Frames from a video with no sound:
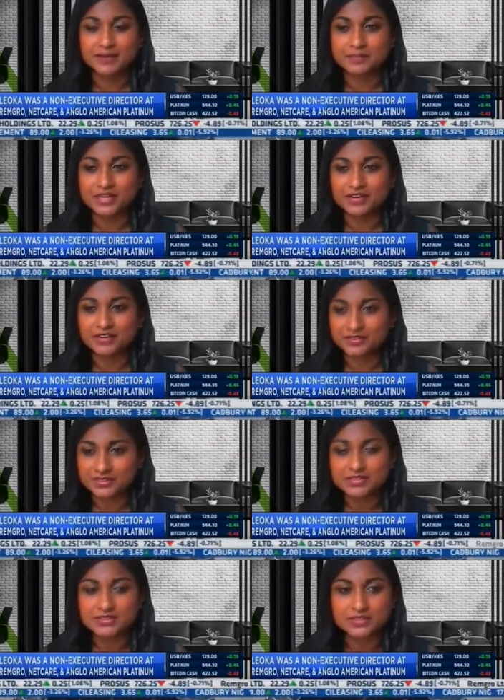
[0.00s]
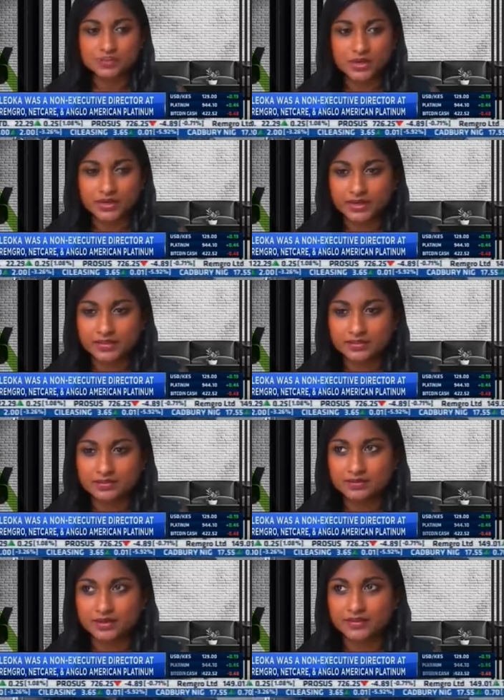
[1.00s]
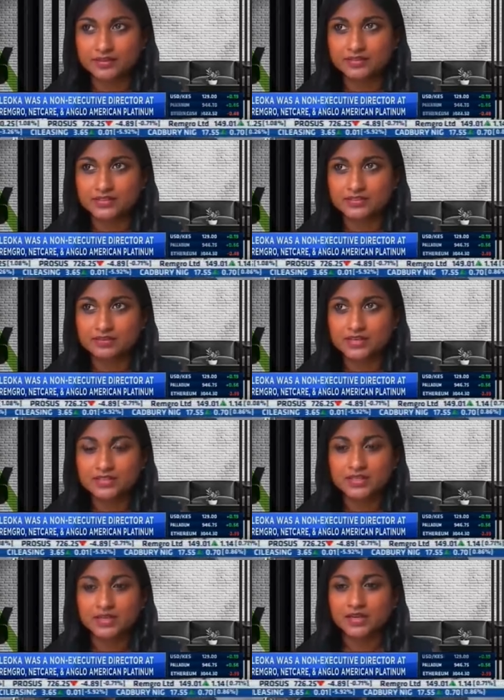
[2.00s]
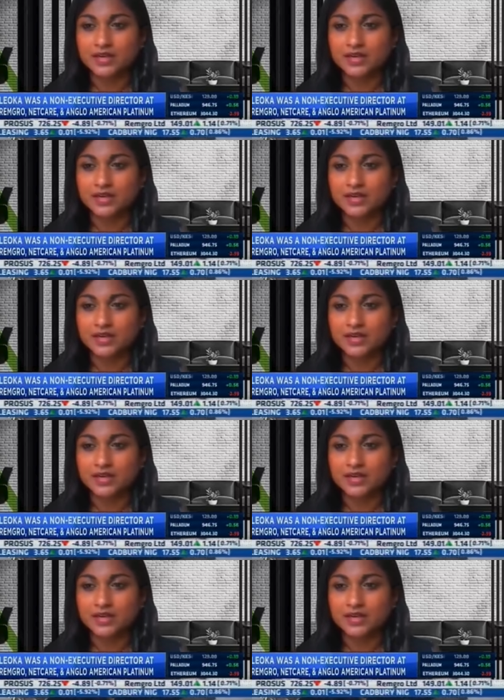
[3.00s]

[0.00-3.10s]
um, diversity as well. And I think I think that's great.